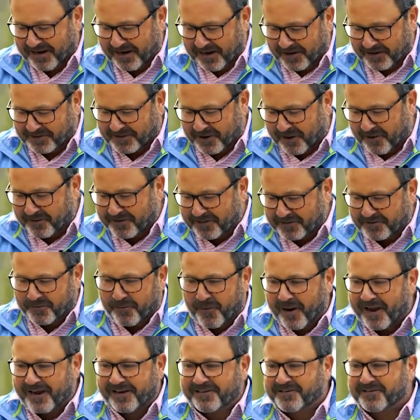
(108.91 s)
there's all these
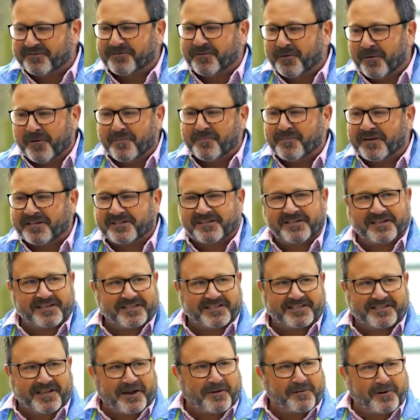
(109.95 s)
ways of doing
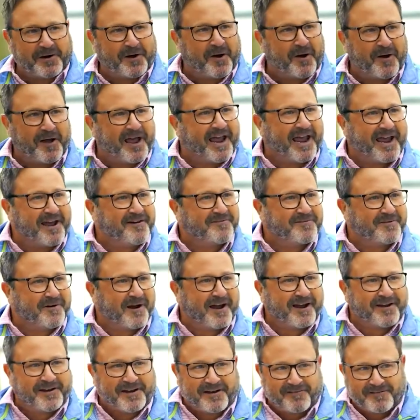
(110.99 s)
business that we all have, right? You